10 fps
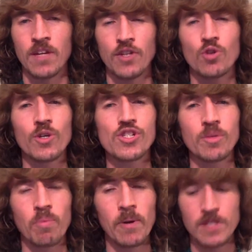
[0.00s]
the
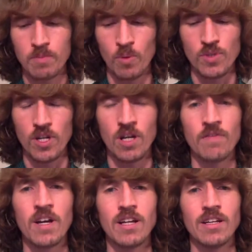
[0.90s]
Christian principles of
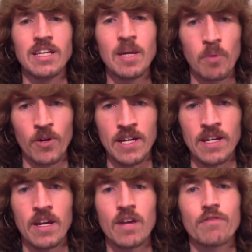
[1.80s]
liberty,
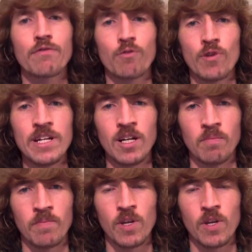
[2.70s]
freedom,